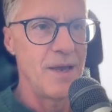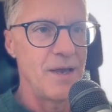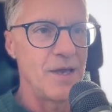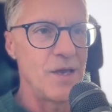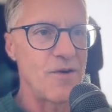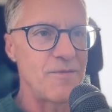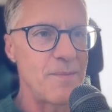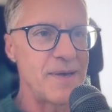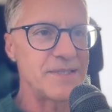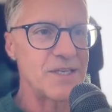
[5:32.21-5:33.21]
you know, I've been
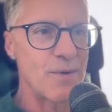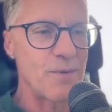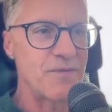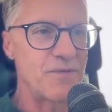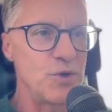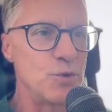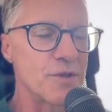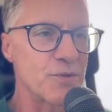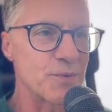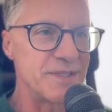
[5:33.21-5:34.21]
messing around with Fusion
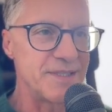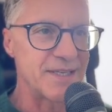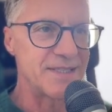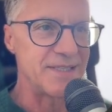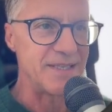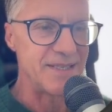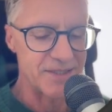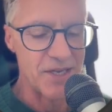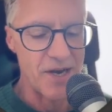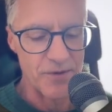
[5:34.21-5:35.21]
360.
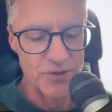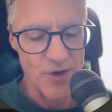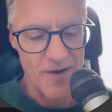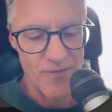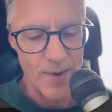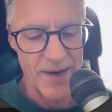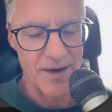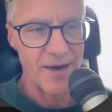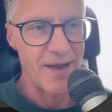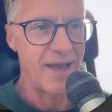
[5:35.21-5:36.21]
It's another
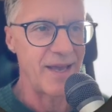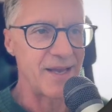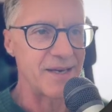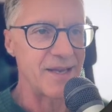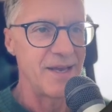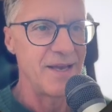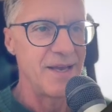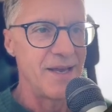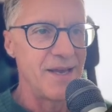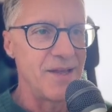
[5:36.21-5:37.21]
software. And
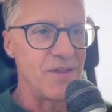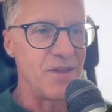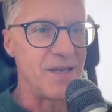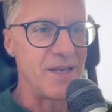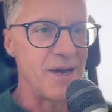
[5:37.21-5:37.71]
the